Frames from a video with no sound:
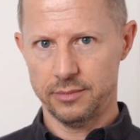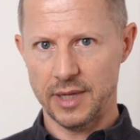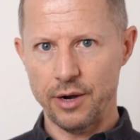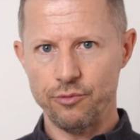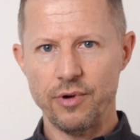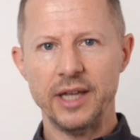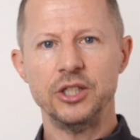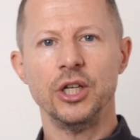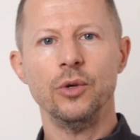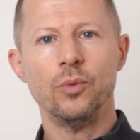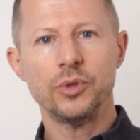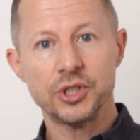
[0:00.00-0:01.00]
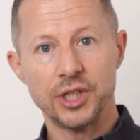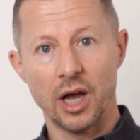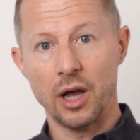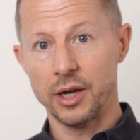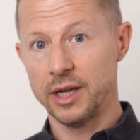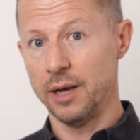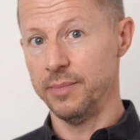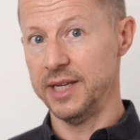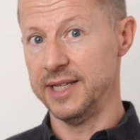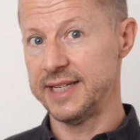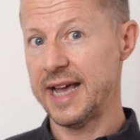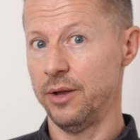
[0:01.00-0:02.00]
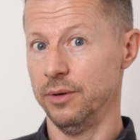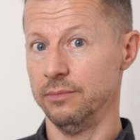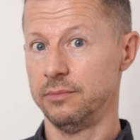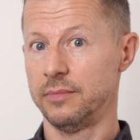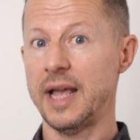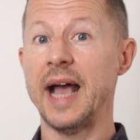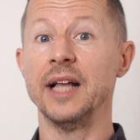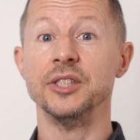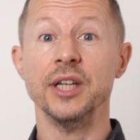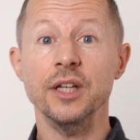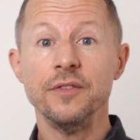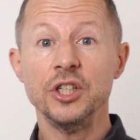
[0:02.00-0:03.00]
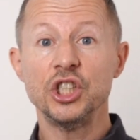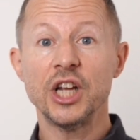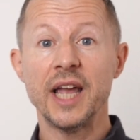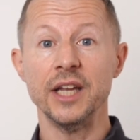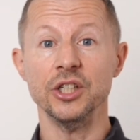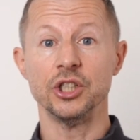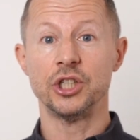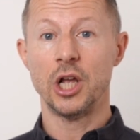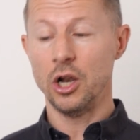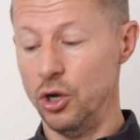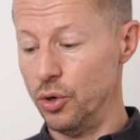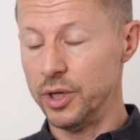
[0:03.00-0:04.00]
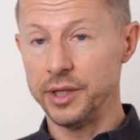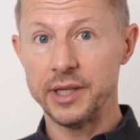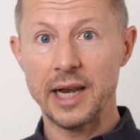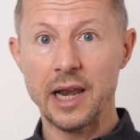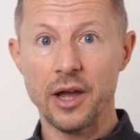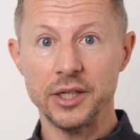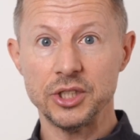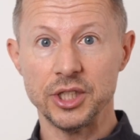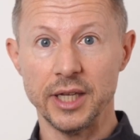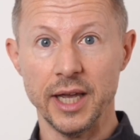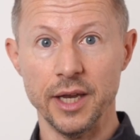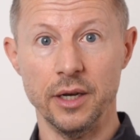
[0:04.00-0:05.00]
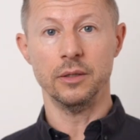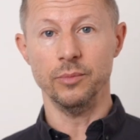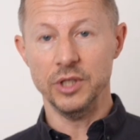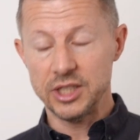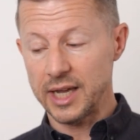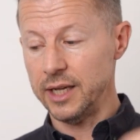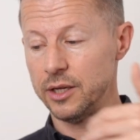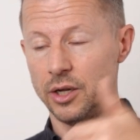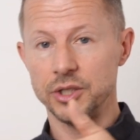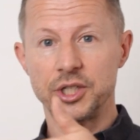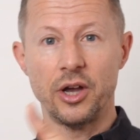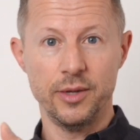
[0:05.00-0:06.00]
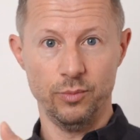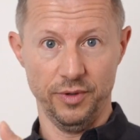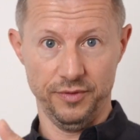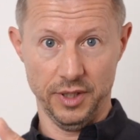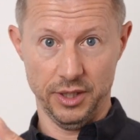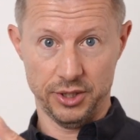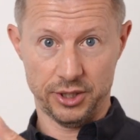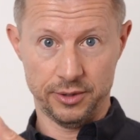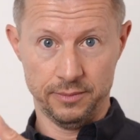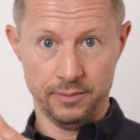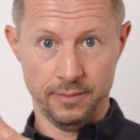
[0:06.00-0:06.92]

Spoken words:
That rating will start coming down. Has anything changed? Look at the lights again. And we take our time with this.